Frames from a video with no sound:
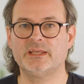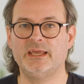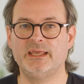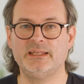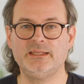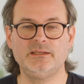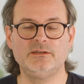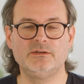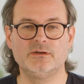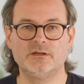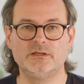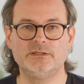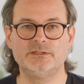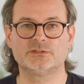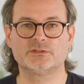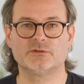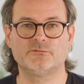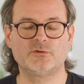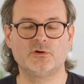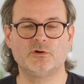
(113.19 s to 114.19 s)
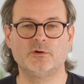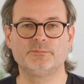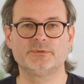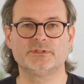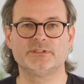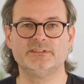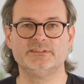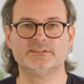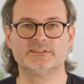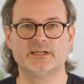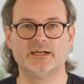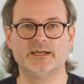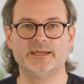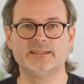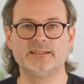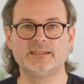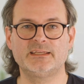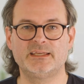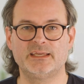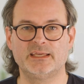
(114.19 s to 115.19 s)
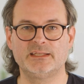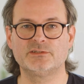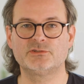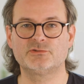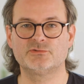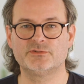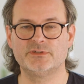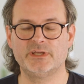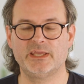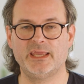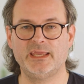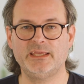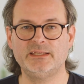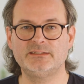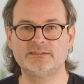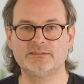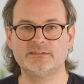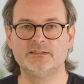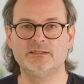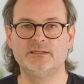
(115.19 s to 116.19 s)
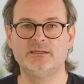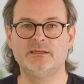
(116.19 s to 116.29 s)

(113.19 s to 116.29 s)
any knowledge of corporate design can create